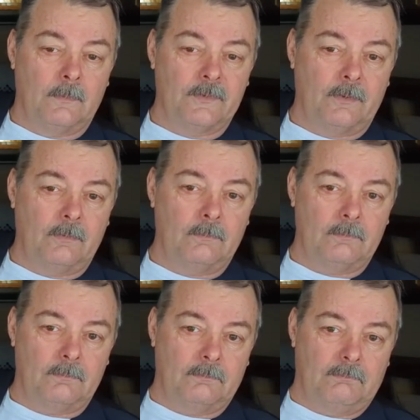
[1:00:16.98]
So
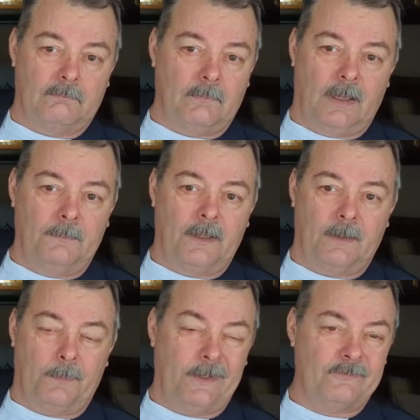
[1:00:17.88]
I'm
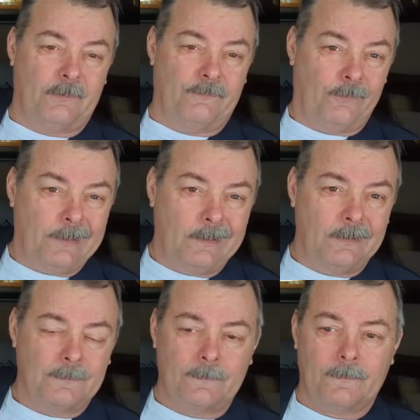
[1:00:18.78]
not a pastry freak,
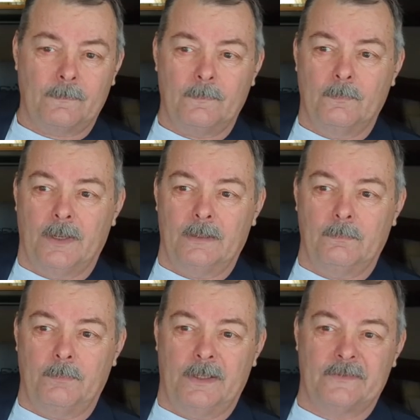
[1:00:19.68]
but
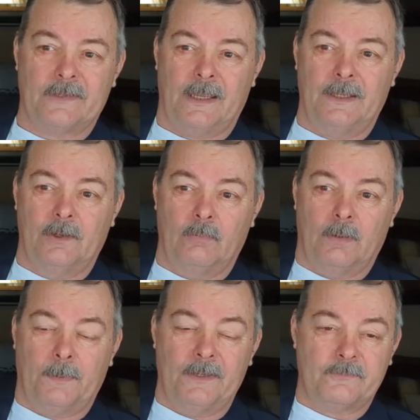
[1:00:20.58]
because I know
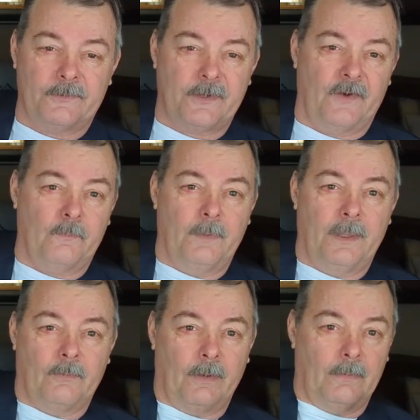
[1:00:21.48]
what pastries are from
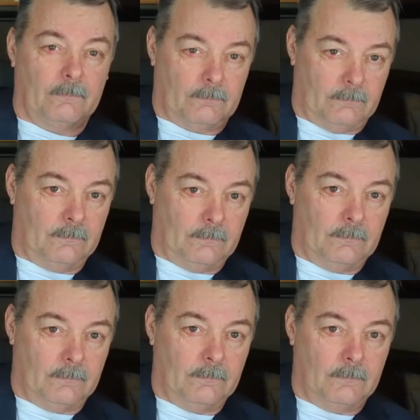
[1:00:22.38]
being around
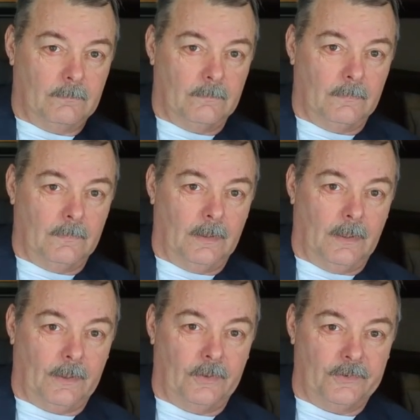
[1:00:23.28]

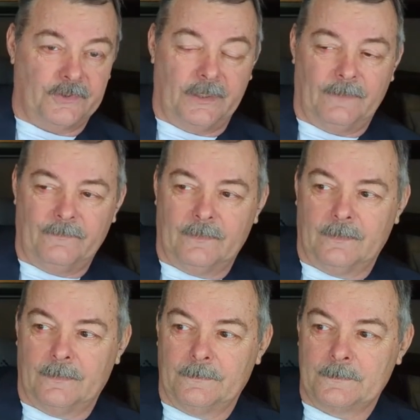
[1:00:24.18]
a good chef,
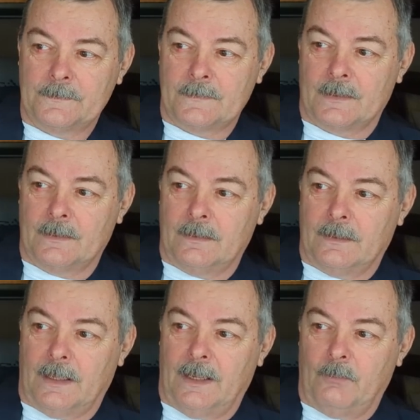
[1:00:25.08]

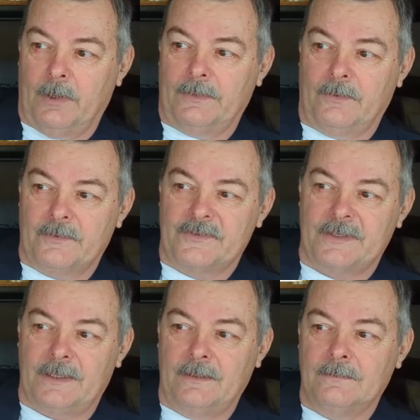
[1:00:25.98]
I went there to
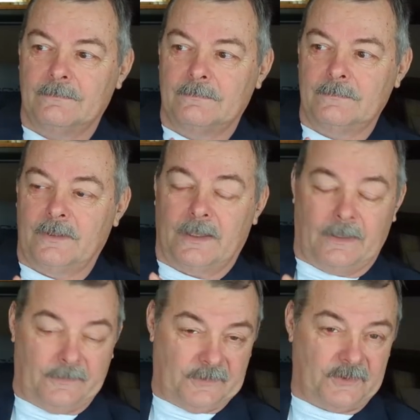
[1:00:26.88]
see, uh,
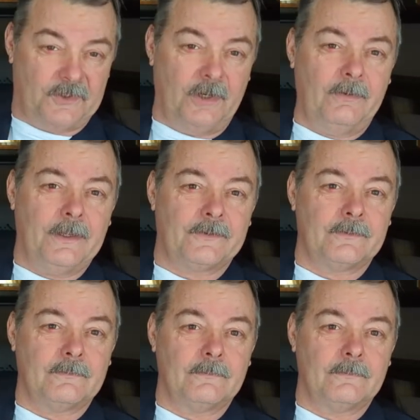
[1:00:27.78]
uh, this is curious.